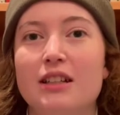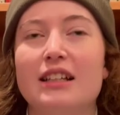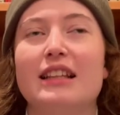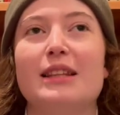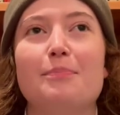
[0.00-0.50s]

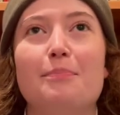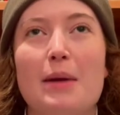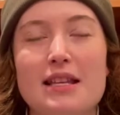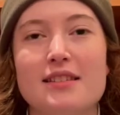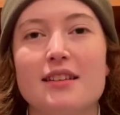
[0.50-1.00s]
the
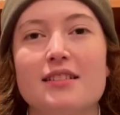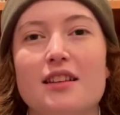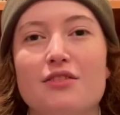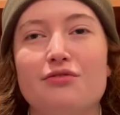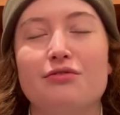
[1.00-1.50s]
basics
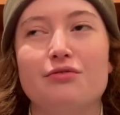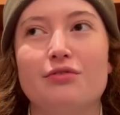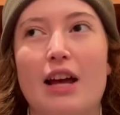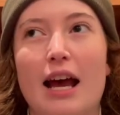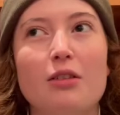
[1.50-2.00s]
of
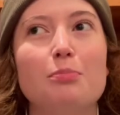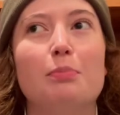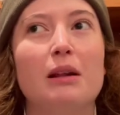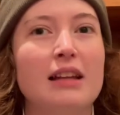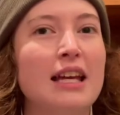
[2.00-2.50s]
how to
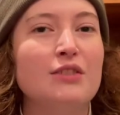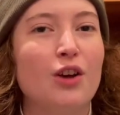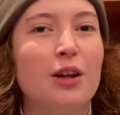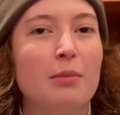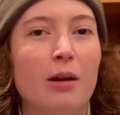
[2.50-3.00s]
play
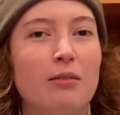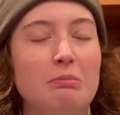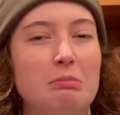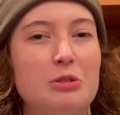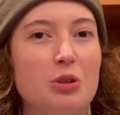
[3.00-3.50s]
volleyball.
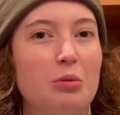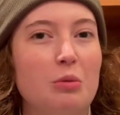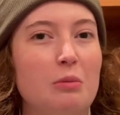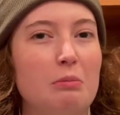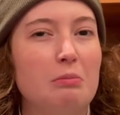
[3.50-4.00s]
So
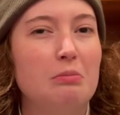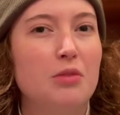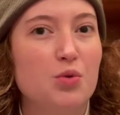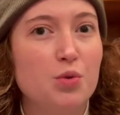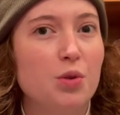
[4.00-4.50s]

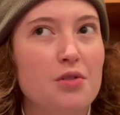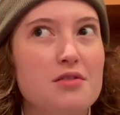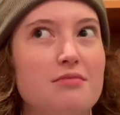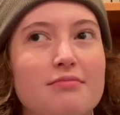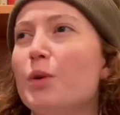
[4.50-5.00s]
the
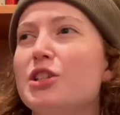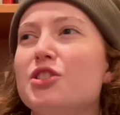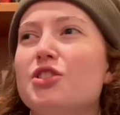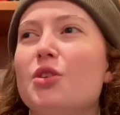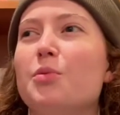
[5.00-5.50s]
rules. It's
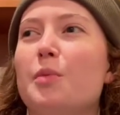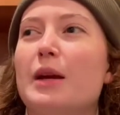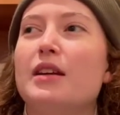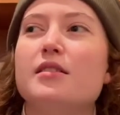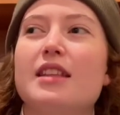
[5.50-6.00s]
just so
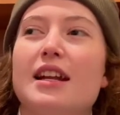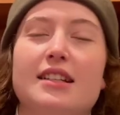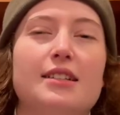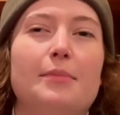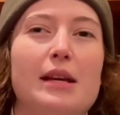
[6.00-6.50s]
weird that I
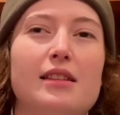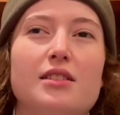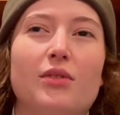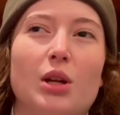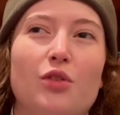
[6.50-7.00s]
didn't make this
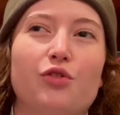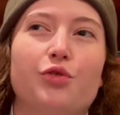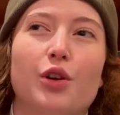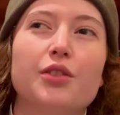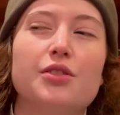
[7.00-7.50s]
video
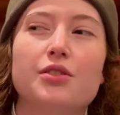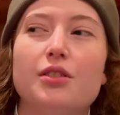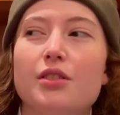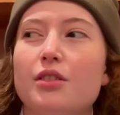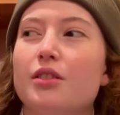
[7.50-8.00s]

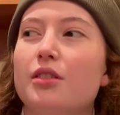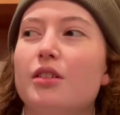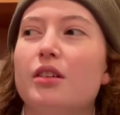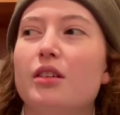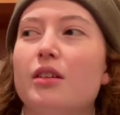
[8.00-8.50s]
first,
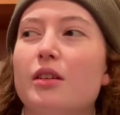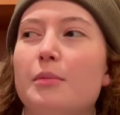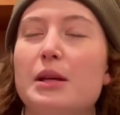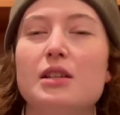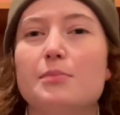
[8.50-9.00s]

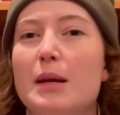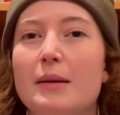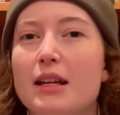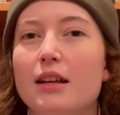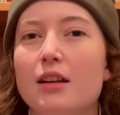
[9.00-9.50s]
because
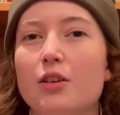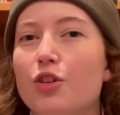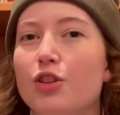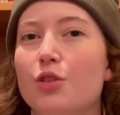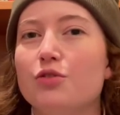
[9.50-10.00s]
maybe
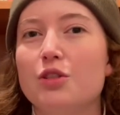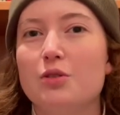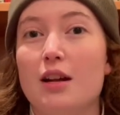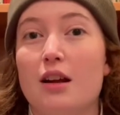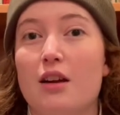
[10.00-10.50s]
those of you
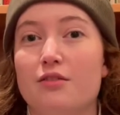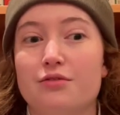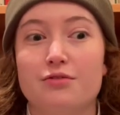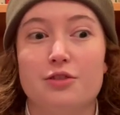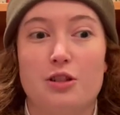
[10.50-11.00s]
that have
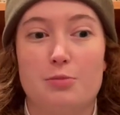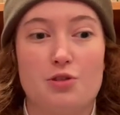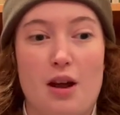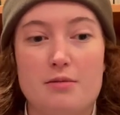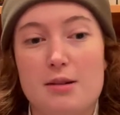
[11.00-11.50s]

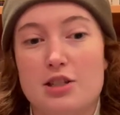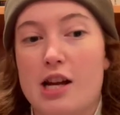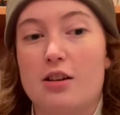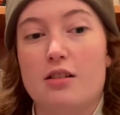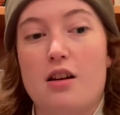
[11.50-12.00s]
subscribed to my
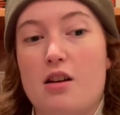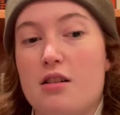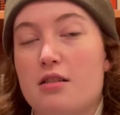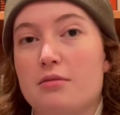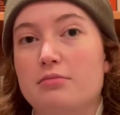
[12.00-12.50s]
channel
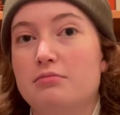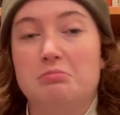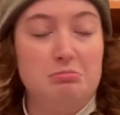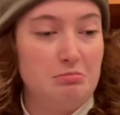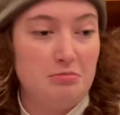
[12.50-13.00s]
are
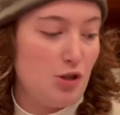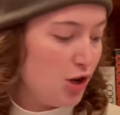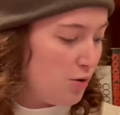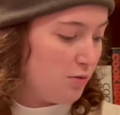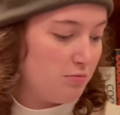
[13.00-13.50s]

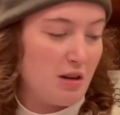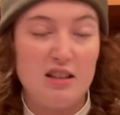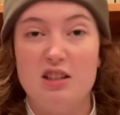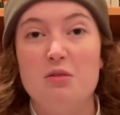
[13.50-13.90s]
new and you don't